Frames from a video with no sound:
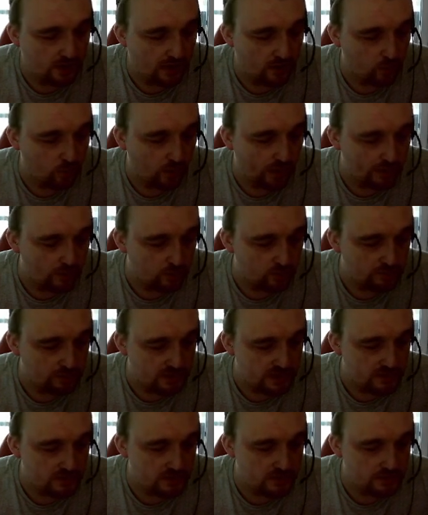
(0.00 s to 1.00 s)
and wild
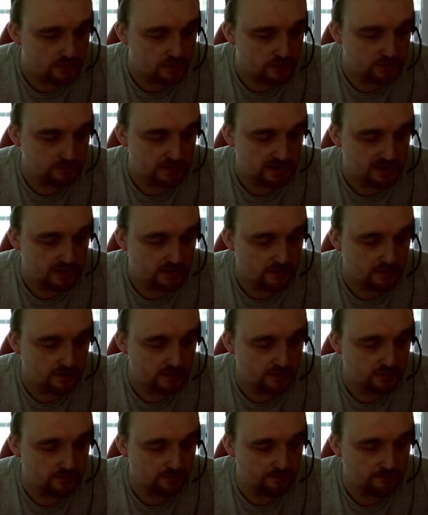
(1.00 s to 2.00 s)
beasts
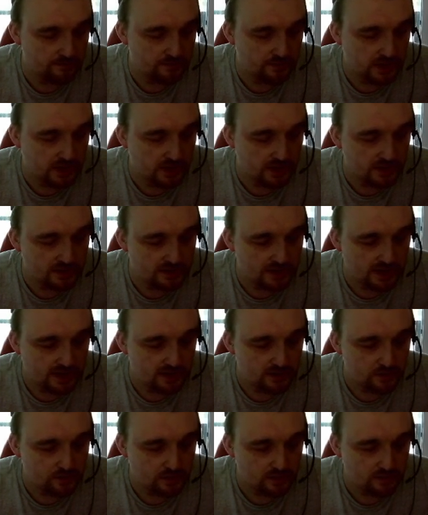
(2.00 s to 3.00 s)
beneath.
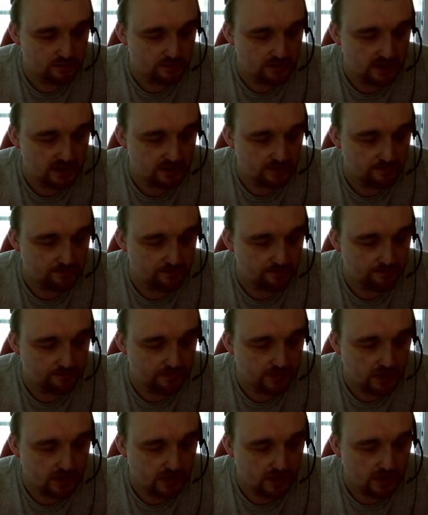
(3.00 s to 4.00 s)
Dance with me,
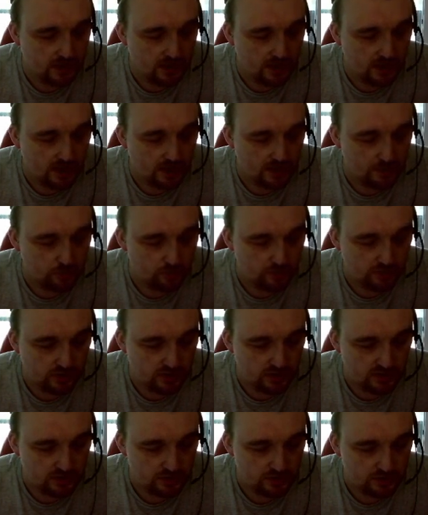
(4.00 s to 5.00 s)
I will
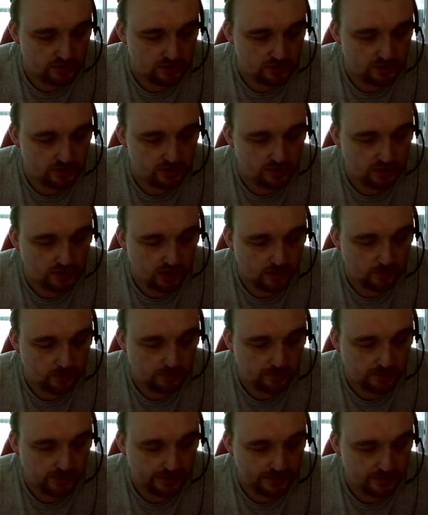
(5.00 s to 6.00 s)
release you, I will
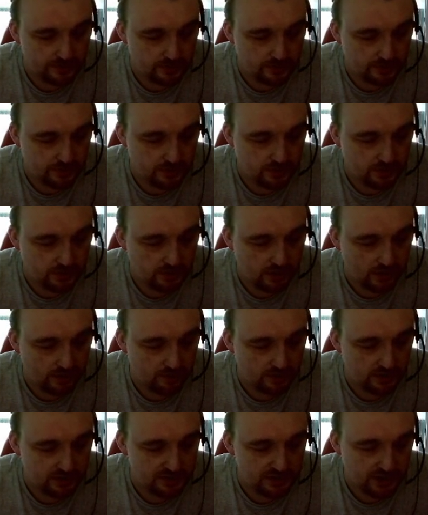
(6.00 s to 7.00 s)
pleasure you, I
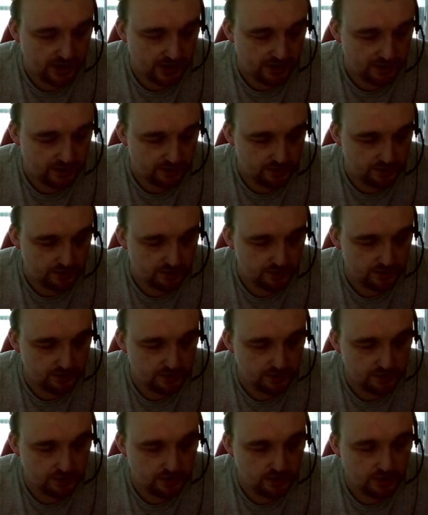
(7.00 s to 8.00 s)
will enchant you.
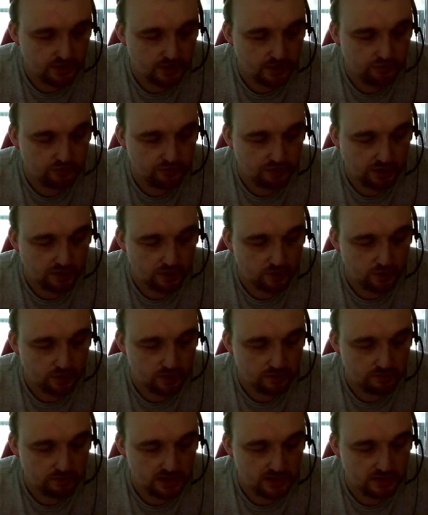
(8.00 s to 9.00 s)
Drink
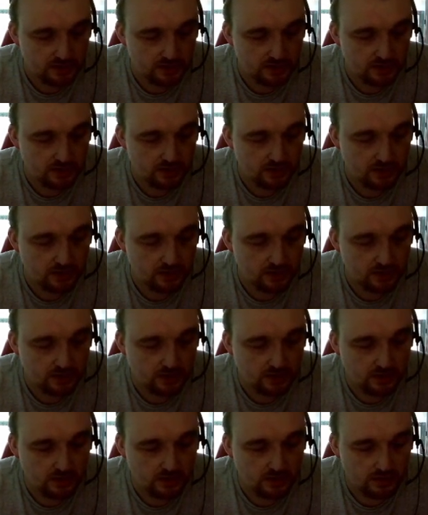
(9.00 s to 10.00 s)
with me,
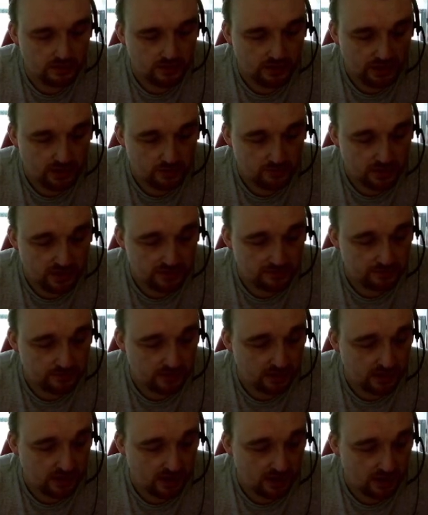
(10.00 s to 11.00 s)
that you might
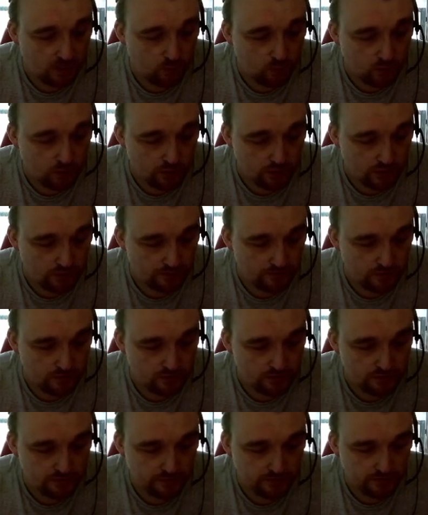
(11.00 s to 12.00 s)
forget why you
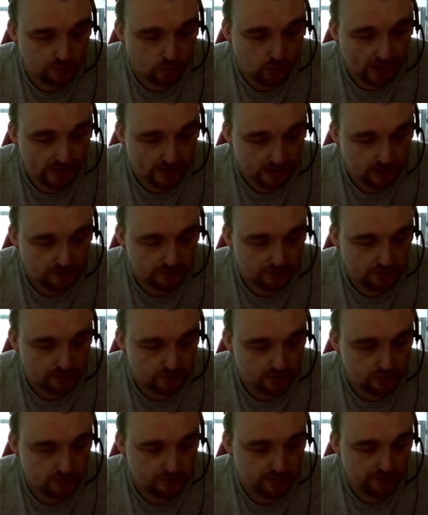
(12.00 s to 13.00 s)

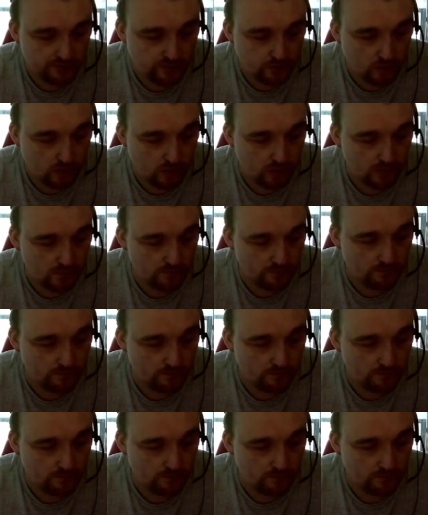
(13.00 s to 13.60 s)
refused before.